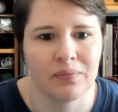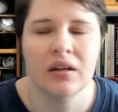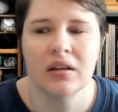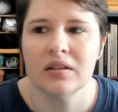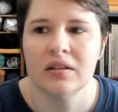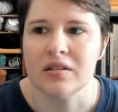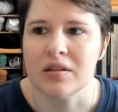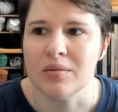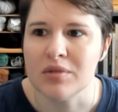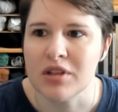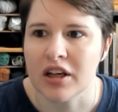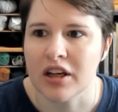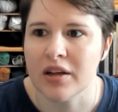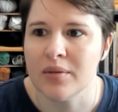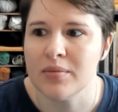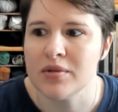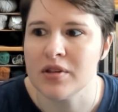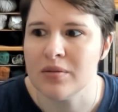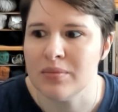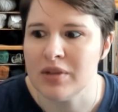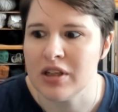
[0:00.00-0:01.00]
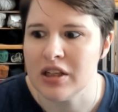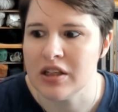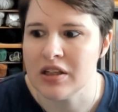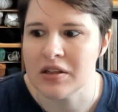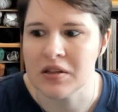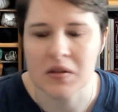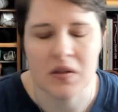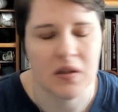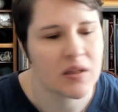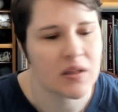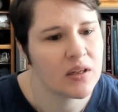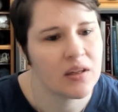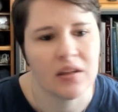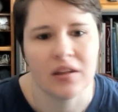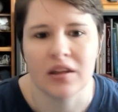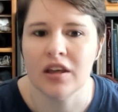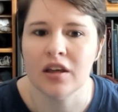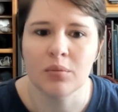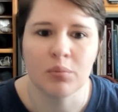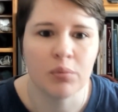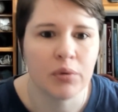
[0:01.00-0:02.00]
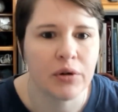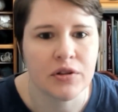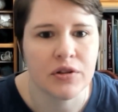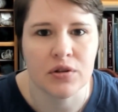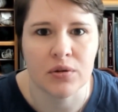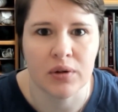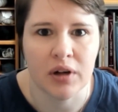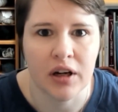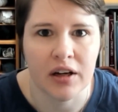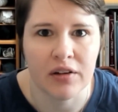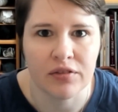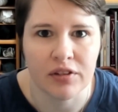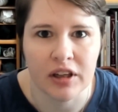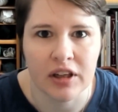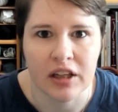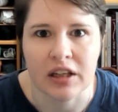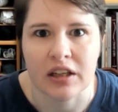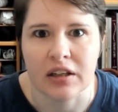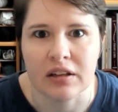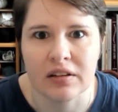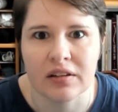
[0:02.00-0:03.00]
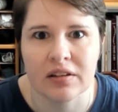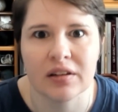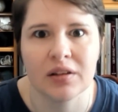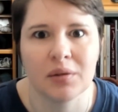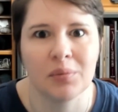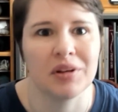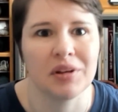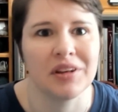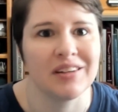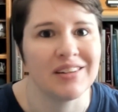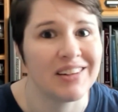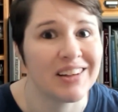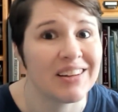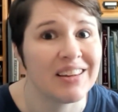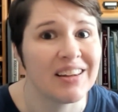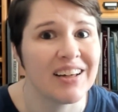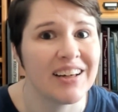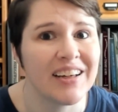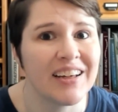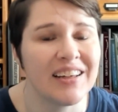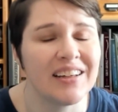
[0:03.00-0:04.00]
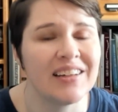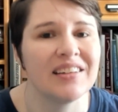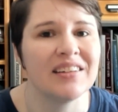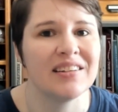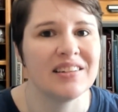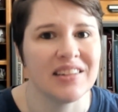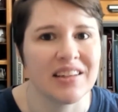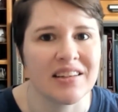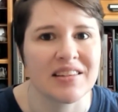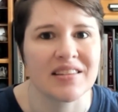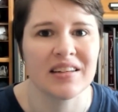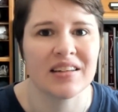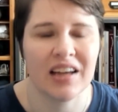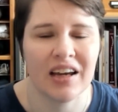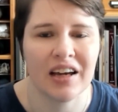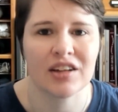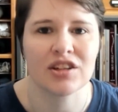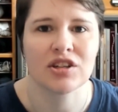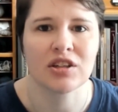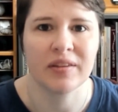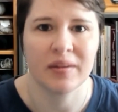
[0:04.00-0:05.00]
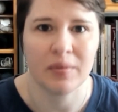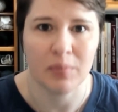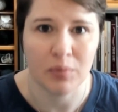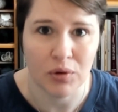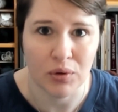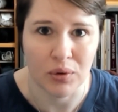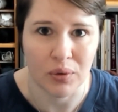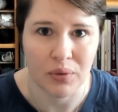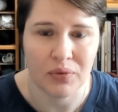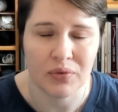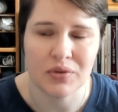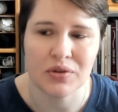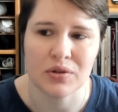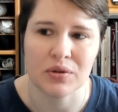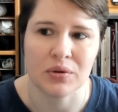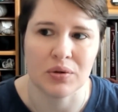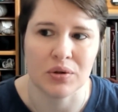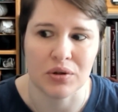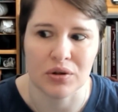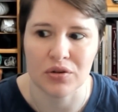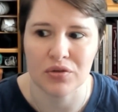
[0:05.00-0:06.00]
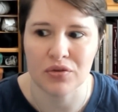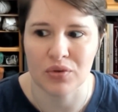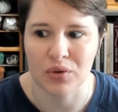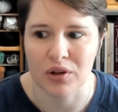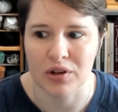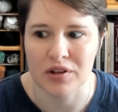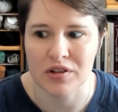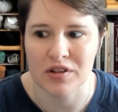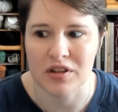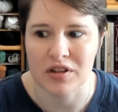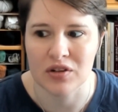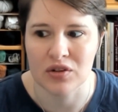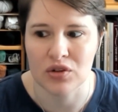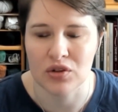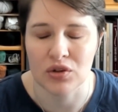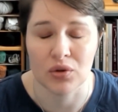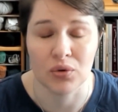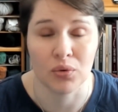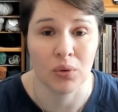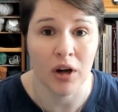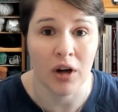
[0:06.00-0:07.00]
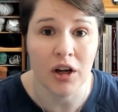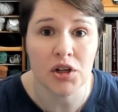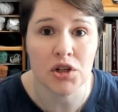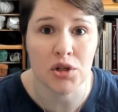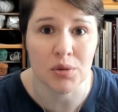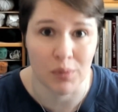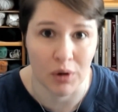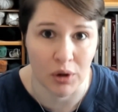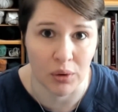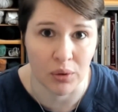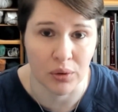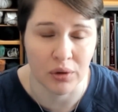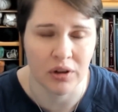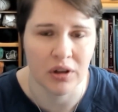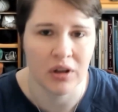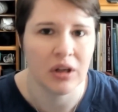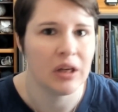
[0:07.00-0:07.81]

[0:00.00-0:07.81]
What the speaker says: Sometimes it means inputs arrive late, but the deadline doesn't actually move, so you're forced into rush mode